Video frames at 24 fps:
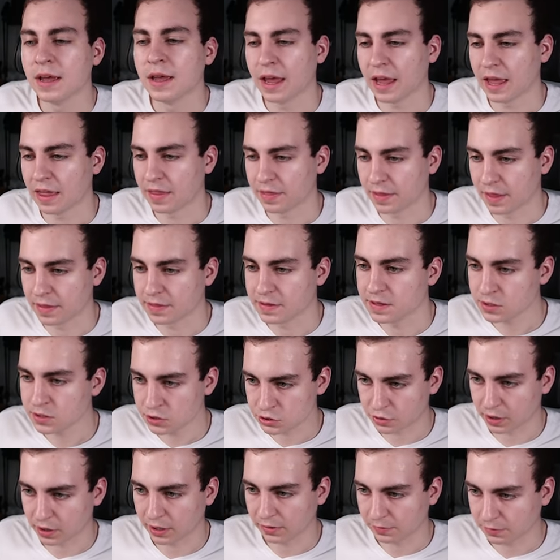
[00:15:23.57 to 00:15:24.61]
and then the
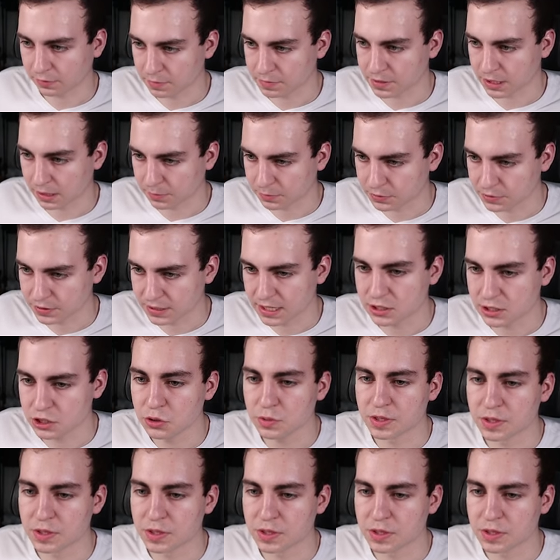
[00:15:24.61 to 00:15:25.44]
string from tuple T2.